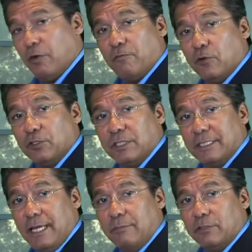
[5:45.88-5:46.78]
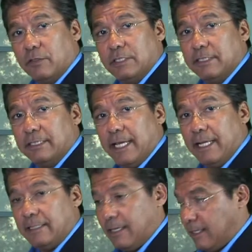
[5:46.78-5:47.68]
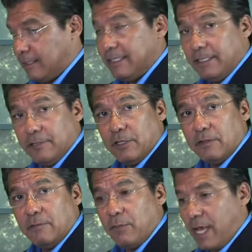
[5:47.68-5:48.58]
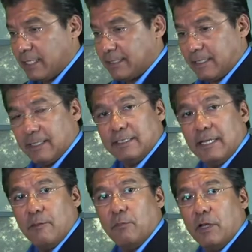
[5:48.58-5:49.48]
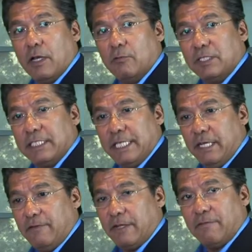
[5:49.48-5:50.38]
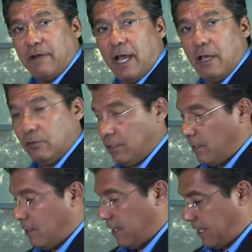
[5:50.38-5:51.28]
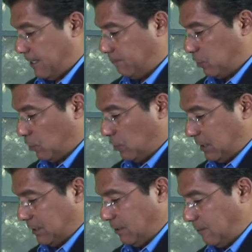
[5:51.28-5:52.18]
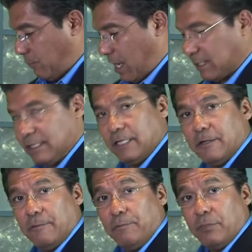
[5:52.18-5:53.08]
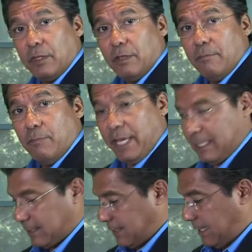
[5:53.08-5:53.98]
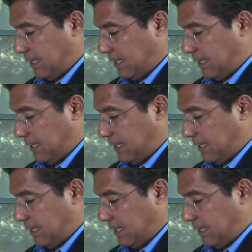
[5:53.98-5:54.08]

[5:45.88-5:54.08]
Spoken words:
first attempt on this date, didn't hear nothing back, second attempt received and filed. So this little box here makes